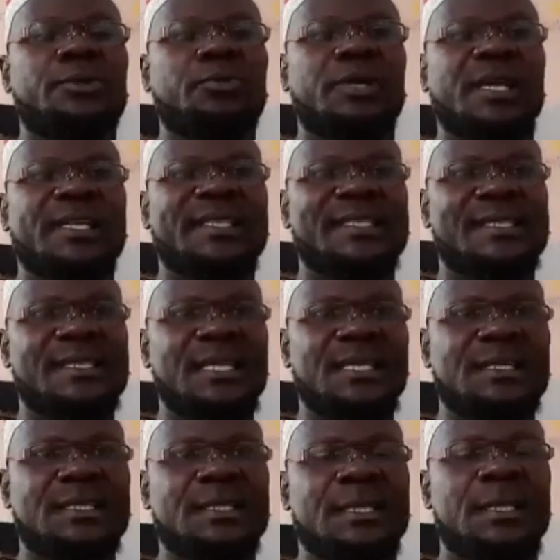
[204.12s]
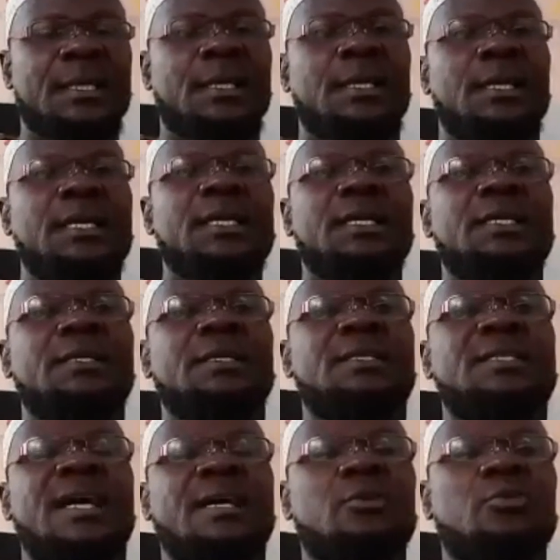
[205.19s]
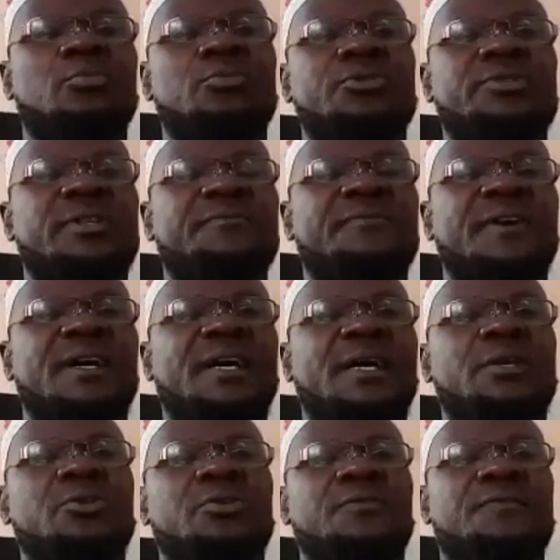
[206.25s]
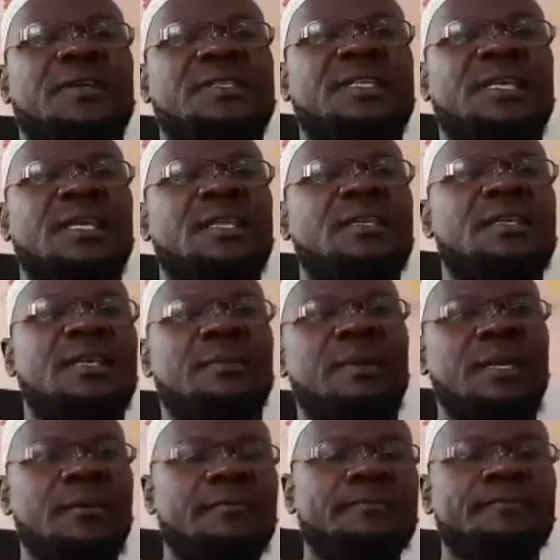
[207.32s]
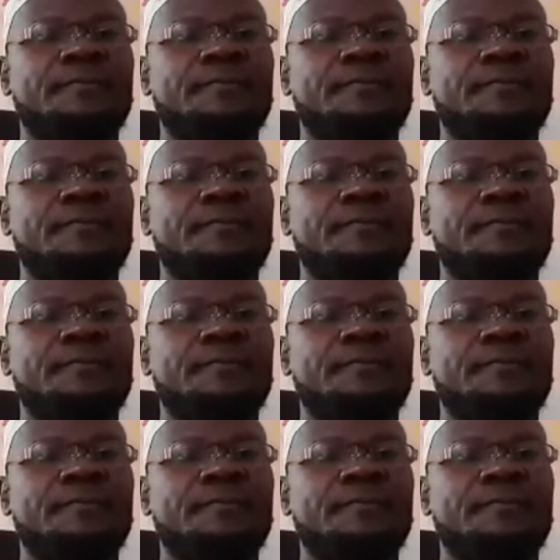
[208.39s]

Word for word: to get a stint in Darul Mustafa University in Yemen